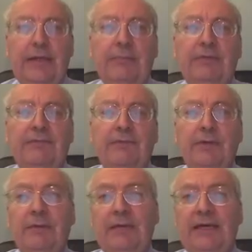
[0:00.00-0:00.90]
Before
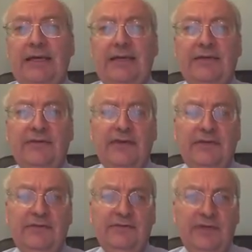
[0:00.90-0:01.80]
I begin, I'd just like
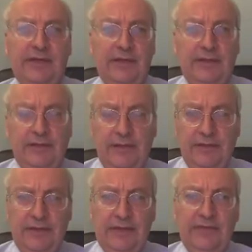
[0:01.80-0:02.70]
to say that
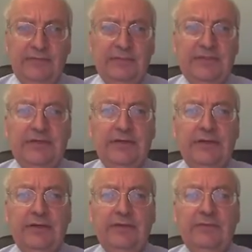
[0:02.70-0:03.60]
nothing in this
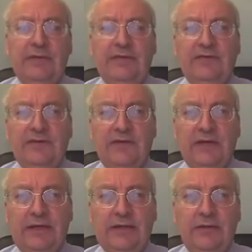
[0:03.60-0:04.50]
material is meant to
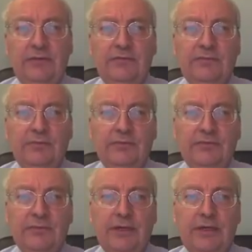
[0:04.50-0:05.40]
diagnose,
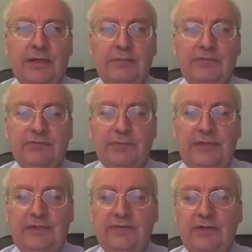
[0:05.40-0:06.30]
prescribe,
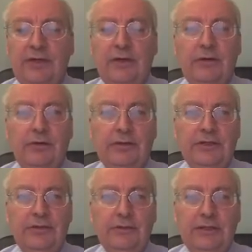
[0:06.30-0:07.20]
treat, or
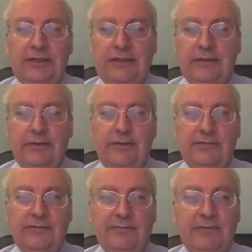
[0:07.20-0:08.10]
cure any
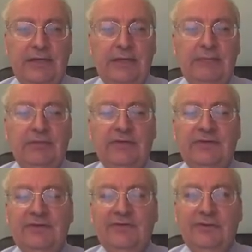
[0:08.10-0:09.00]
illness. Please
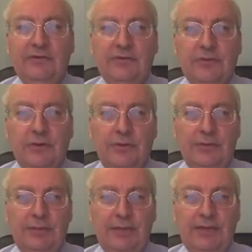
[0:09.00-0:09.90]
consult your
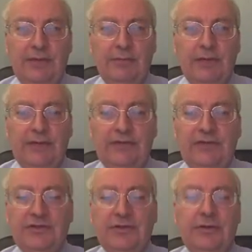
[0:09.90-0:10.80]
homeopathic
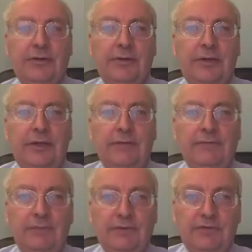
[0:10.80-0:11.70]
practitioner
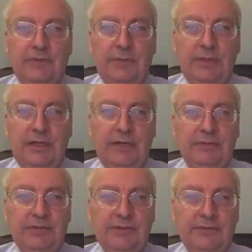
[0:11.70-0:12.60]
for treatment
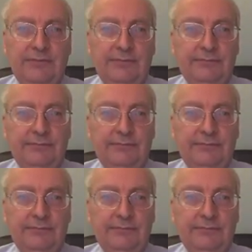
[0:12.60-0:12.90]
options.